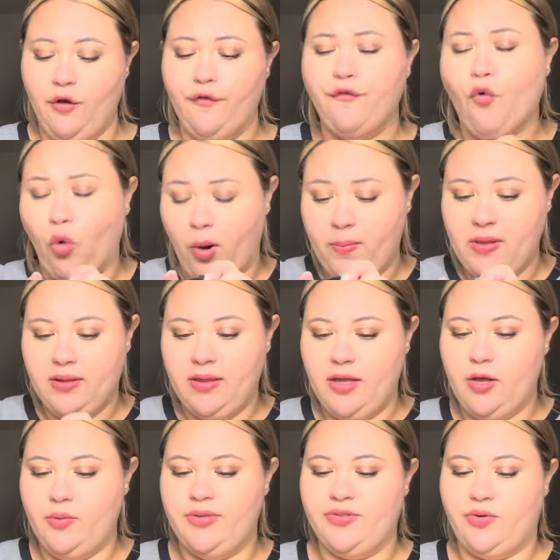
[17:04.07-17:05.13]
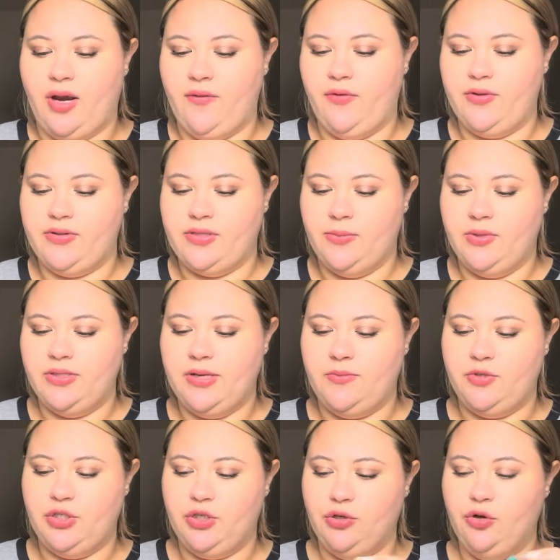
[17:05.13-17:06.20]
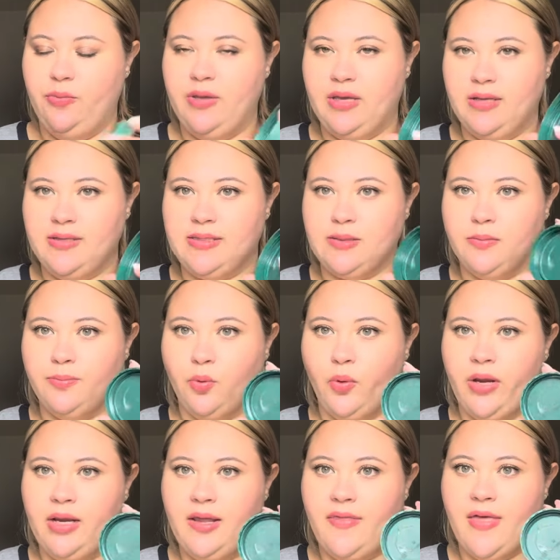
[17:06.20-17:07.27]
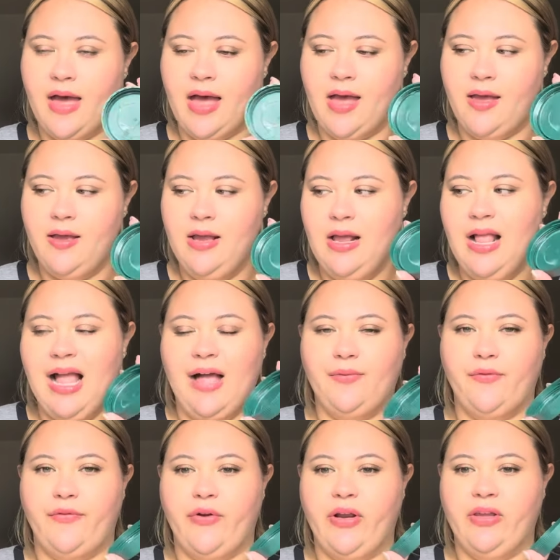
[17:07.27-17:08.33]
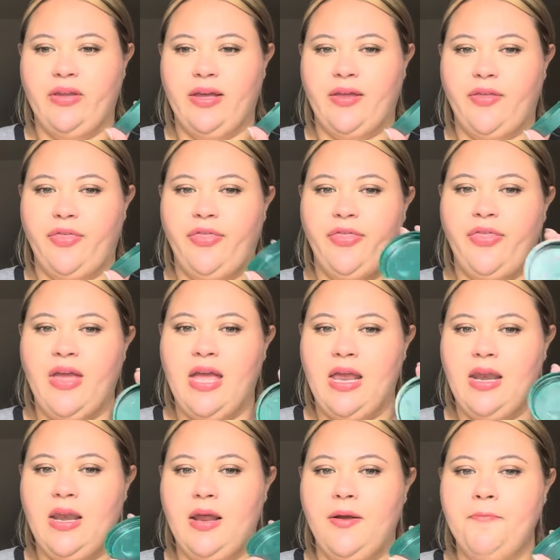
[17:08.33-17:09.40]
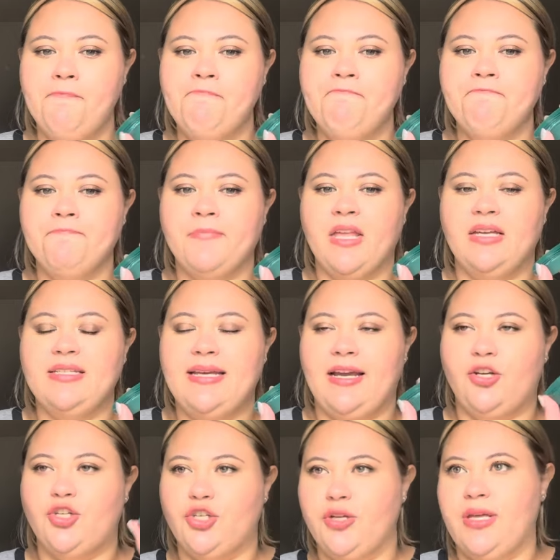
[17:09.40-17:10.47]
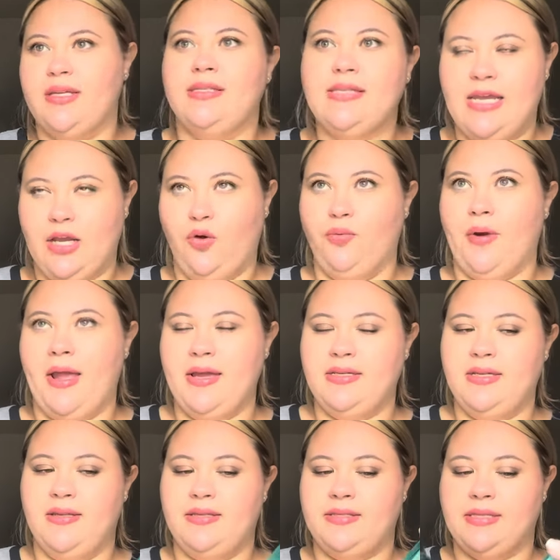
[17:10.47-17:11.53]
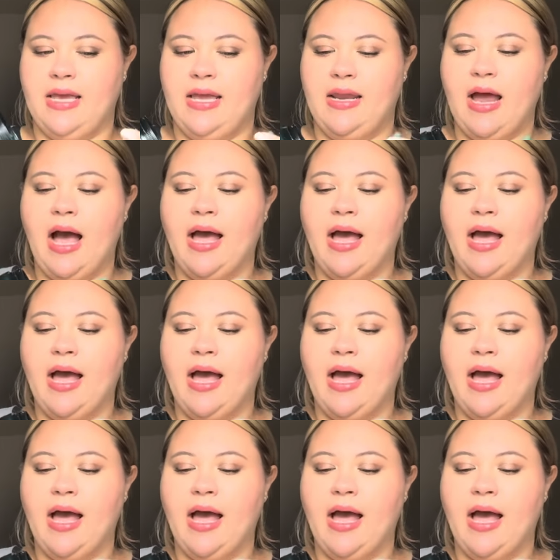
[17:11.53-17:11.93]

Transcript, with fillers: formula was great for the summertime too because boy did that have a very like thin texture that sank right into the skin.